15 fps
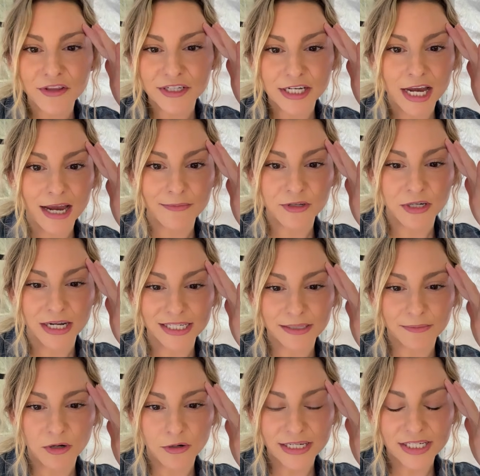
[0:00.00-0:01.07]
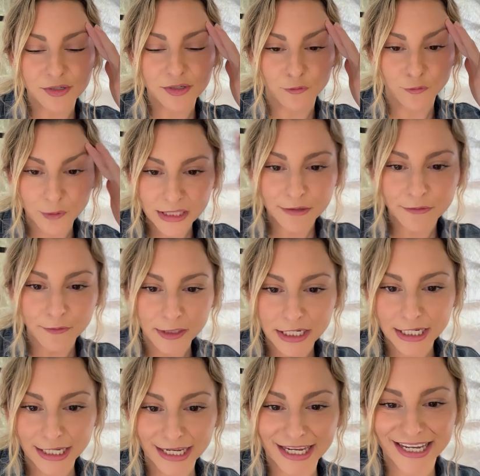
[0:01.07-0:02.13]
the time, you guys. I'm always
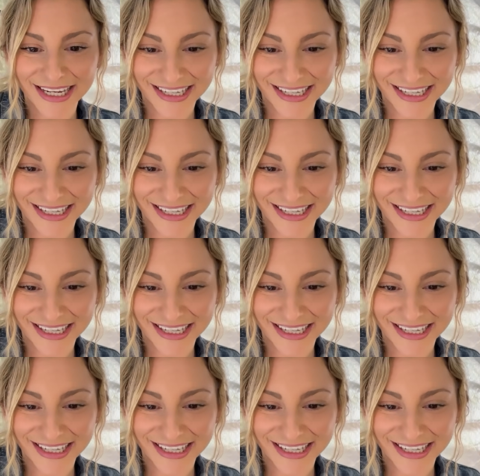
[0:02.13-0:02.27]
rereading.